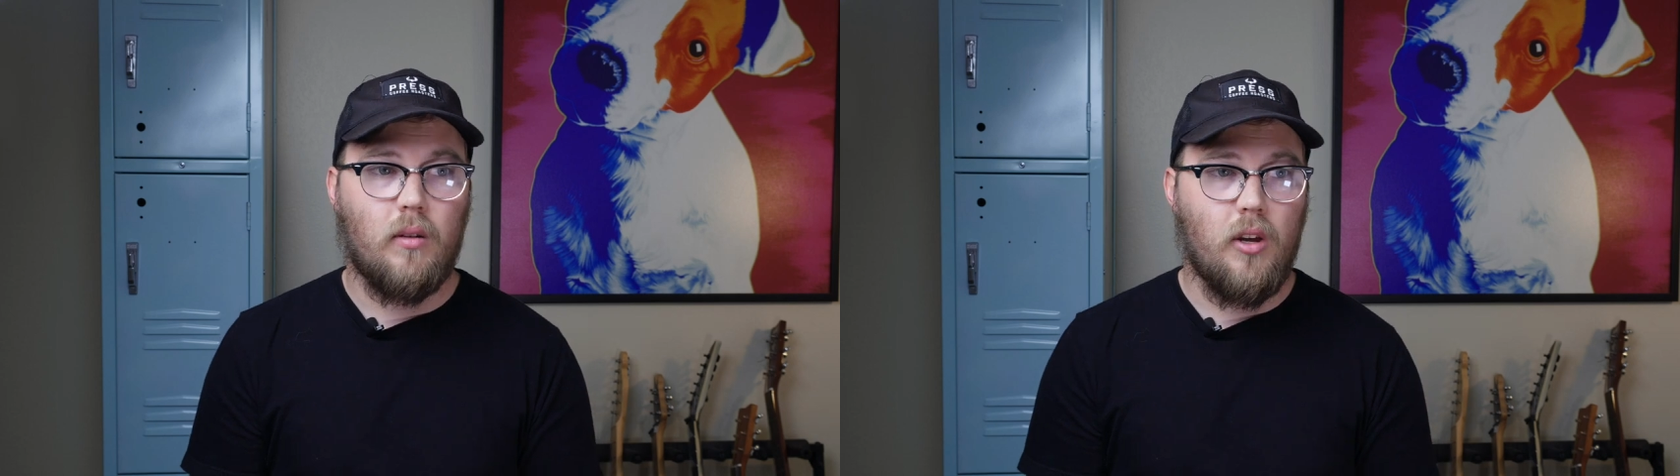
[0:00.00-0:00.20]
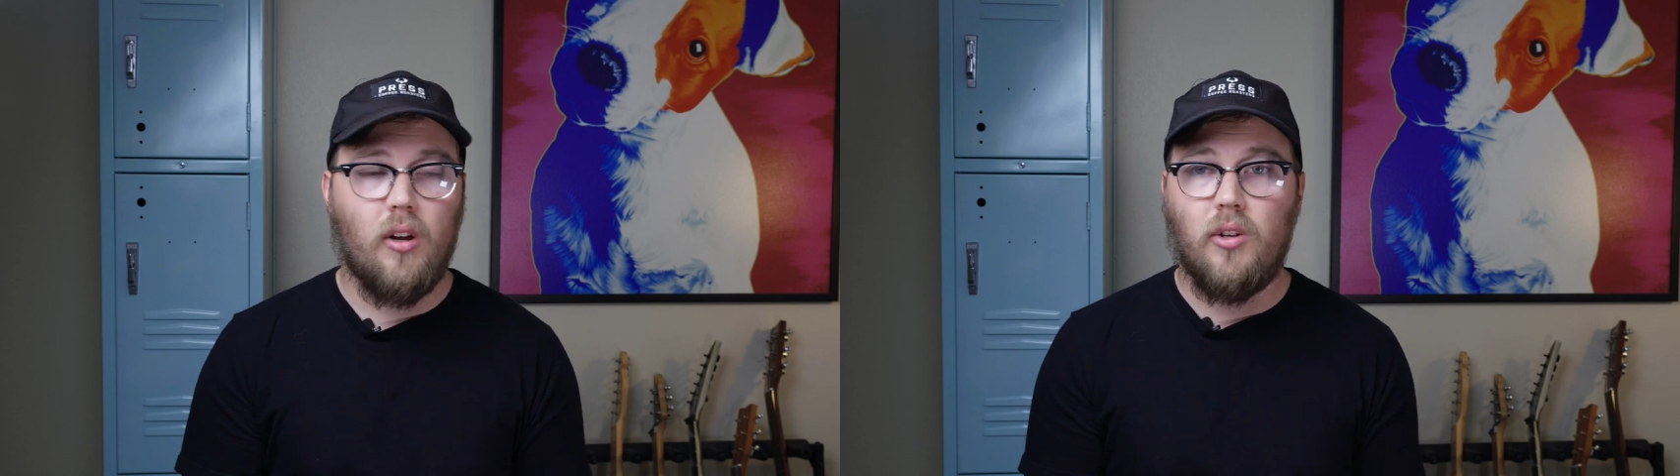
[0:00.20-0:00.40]

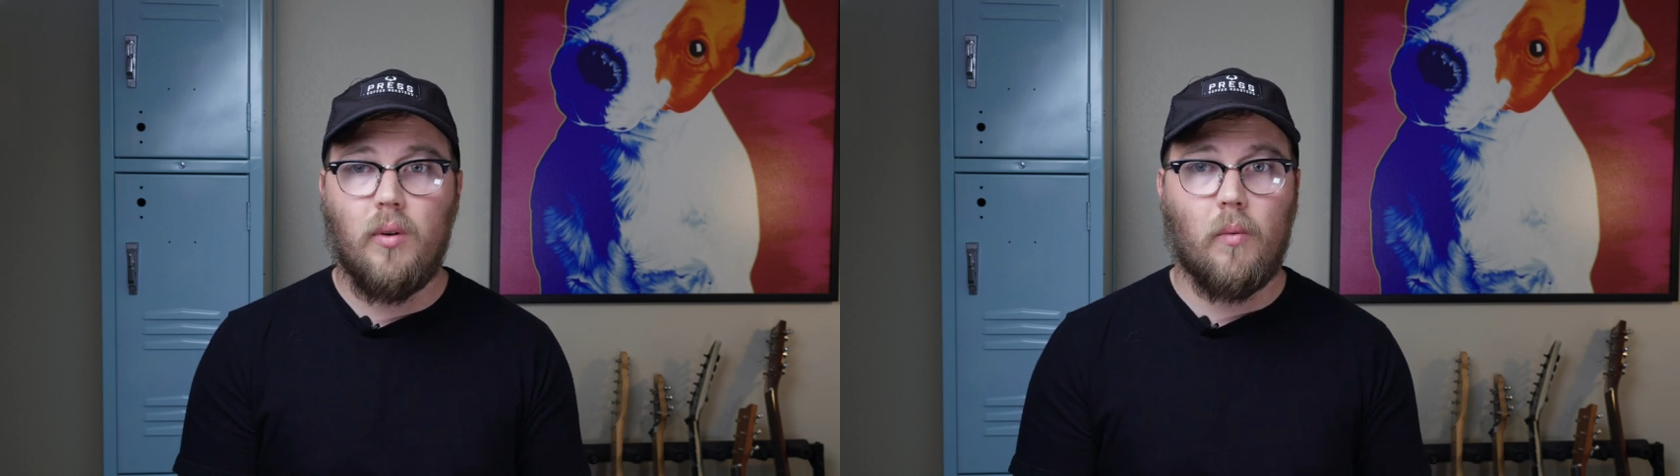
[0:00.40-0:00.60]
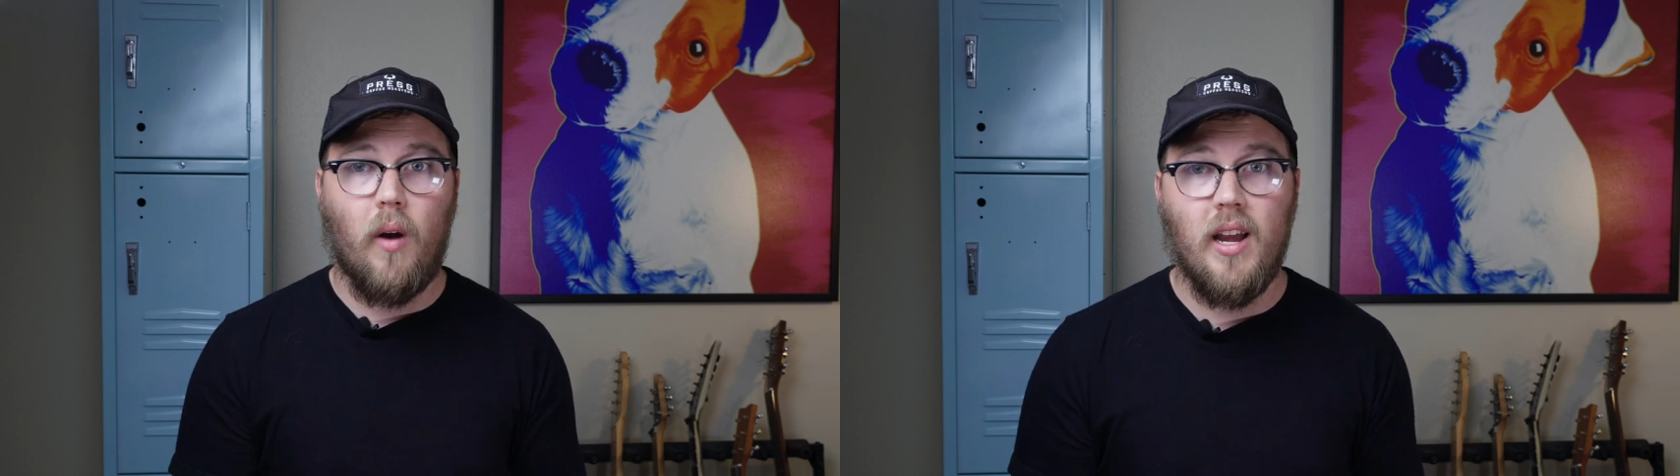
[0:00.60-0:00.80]
You could
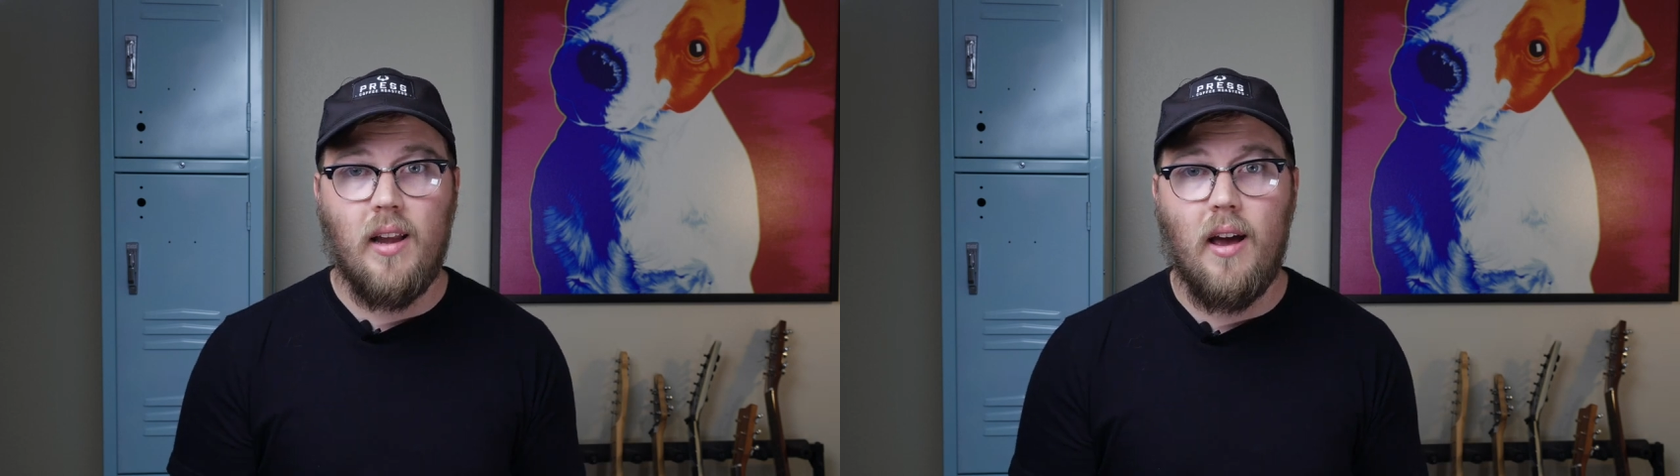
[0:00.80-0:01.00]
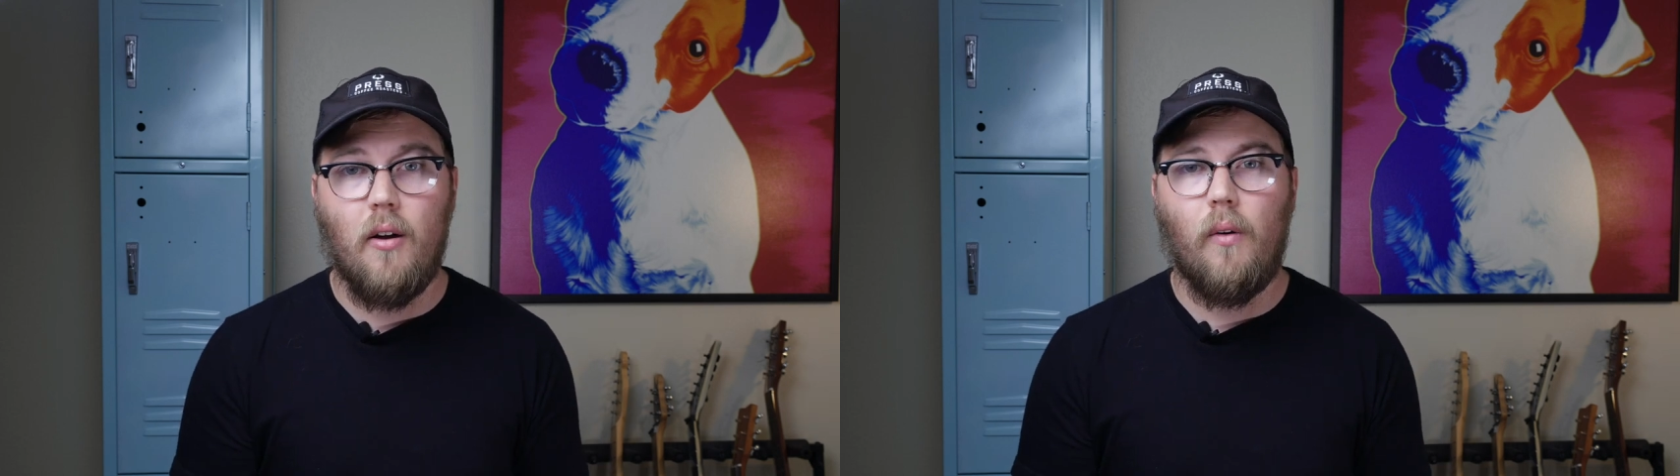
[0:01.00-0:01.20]
do it right
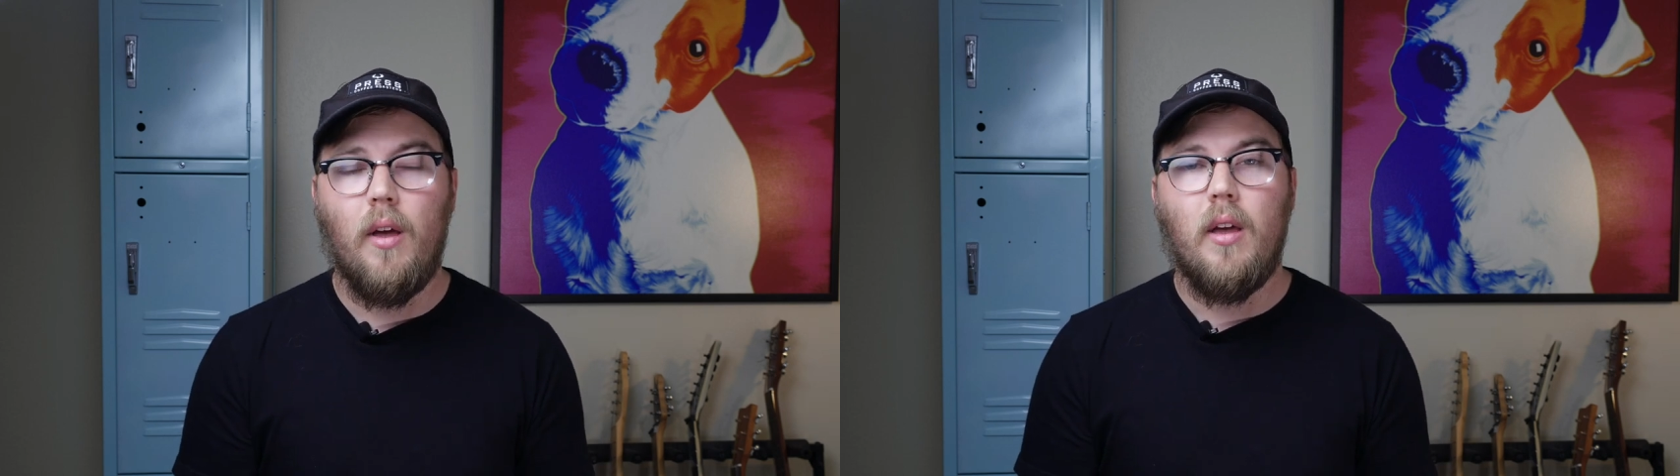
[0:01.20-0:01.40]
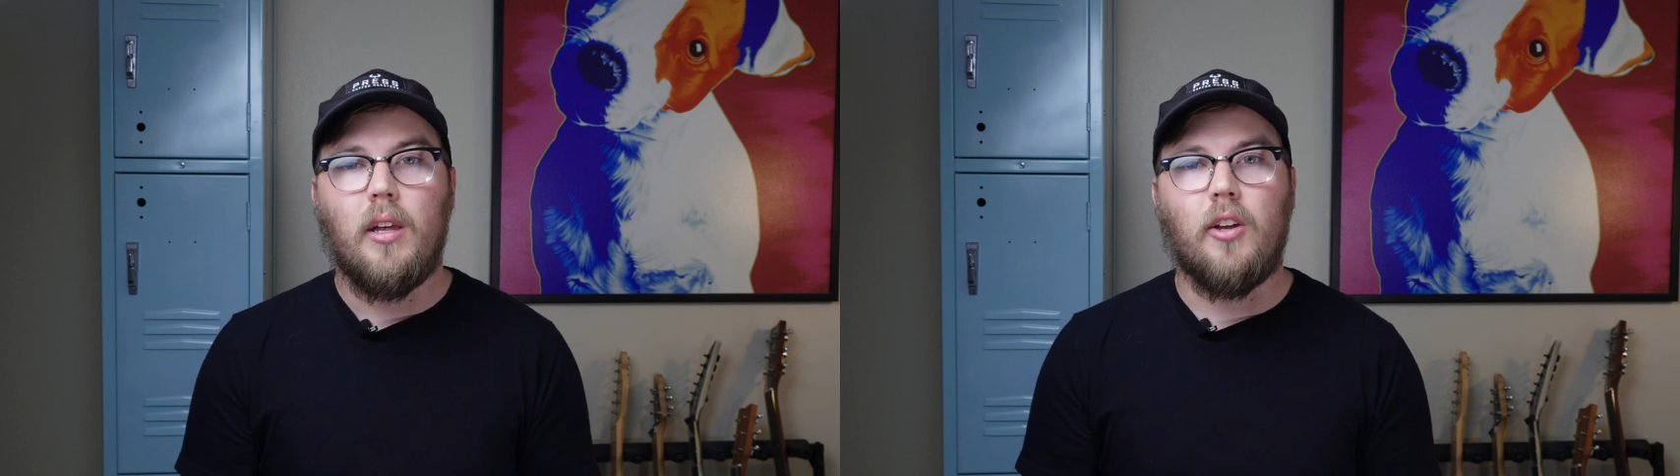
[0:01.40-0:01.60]
now.
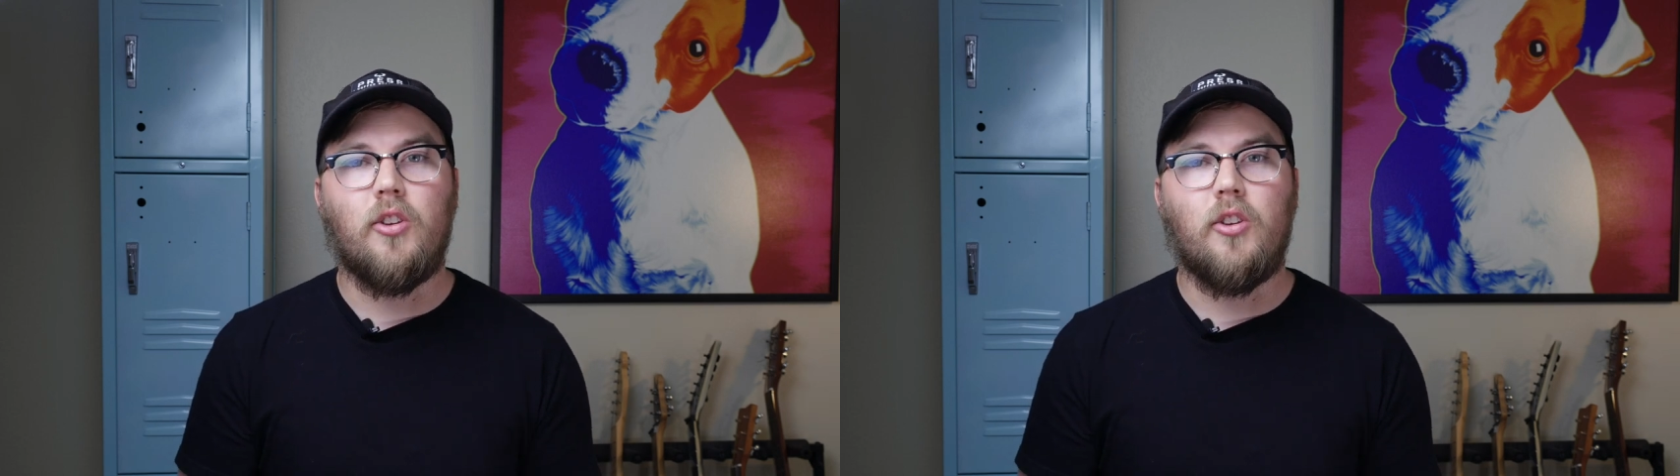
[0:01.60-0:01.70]
You